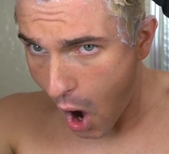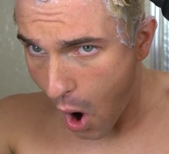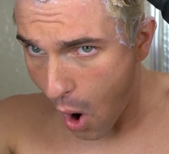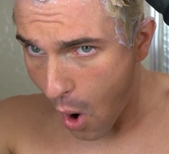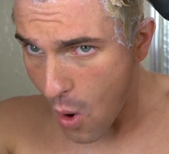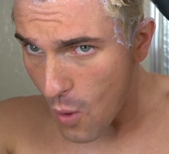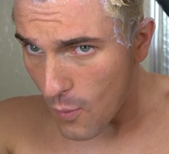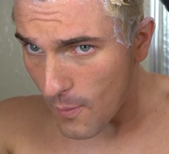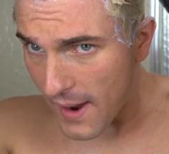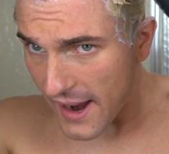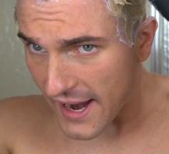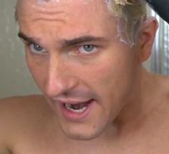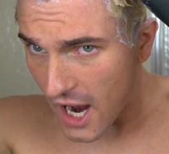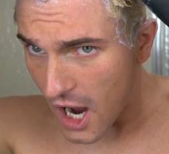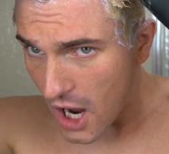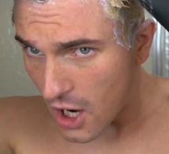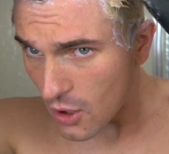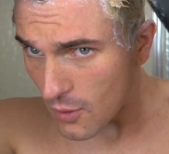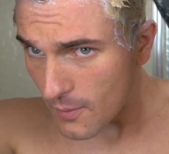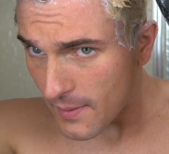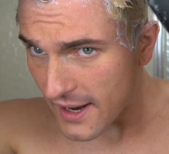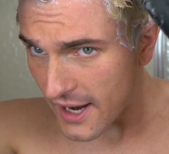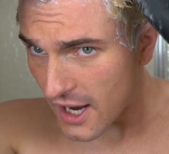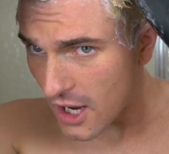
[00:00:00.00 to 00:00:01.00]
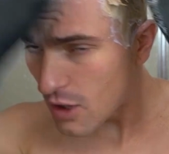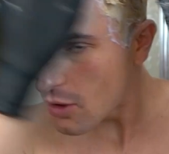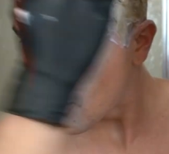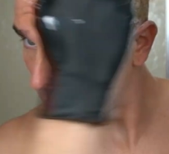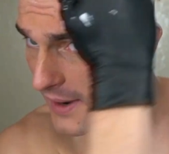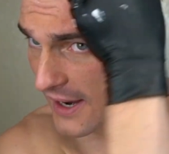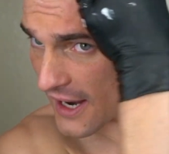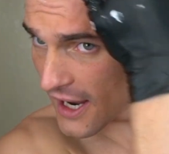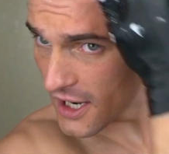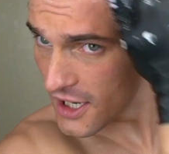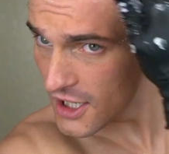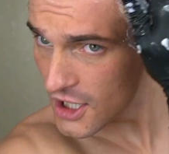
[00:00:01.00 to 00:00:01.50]
Oh my god, oh my god, oh
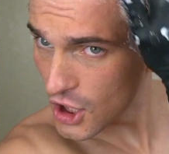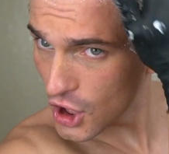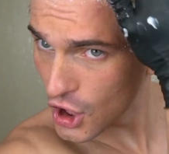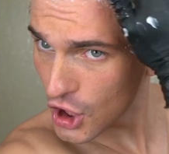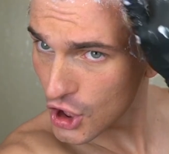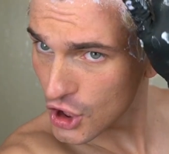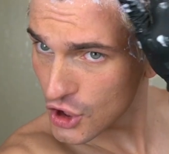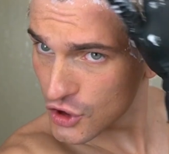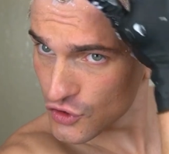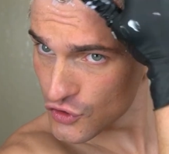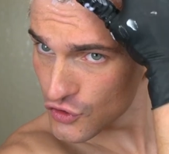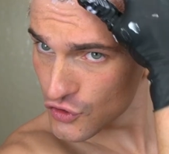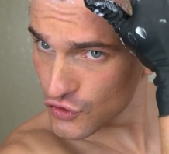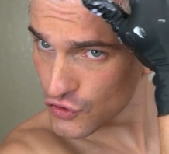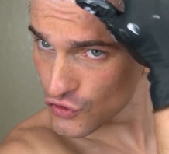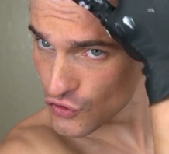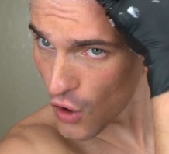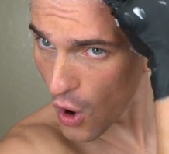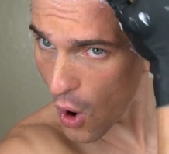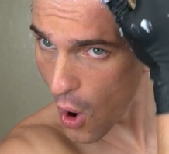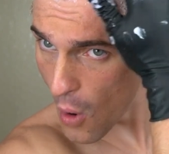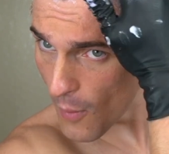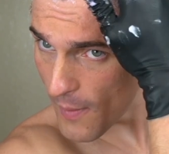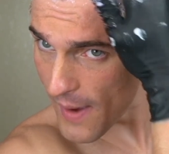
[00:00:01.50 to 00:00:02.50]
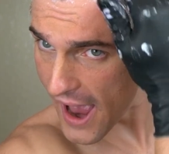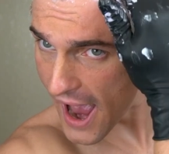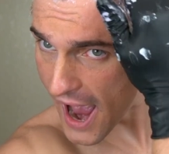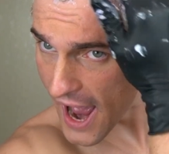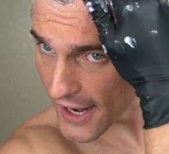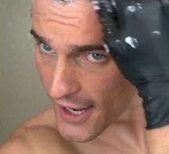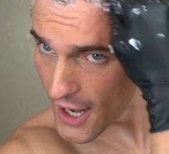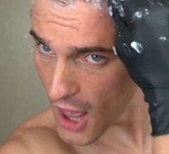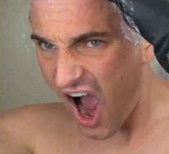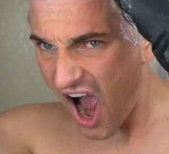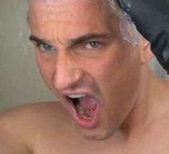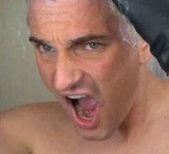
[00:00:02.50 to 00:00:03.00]
my god, it hurts so
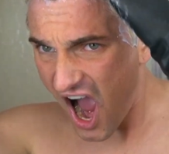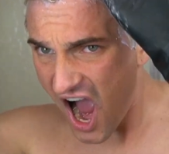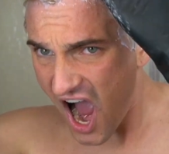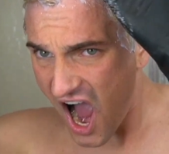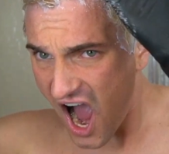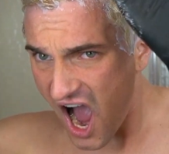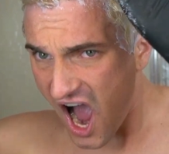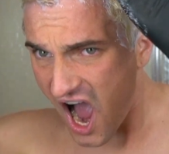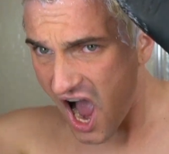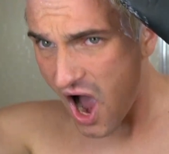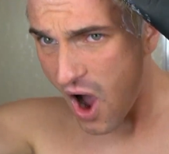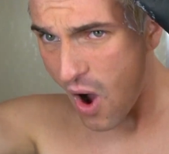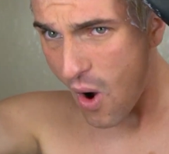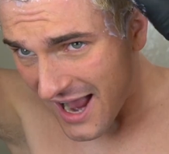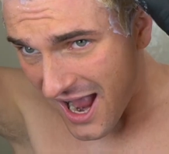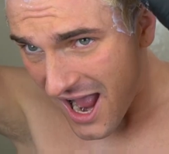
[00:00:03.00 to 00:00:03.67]
bad. Ow!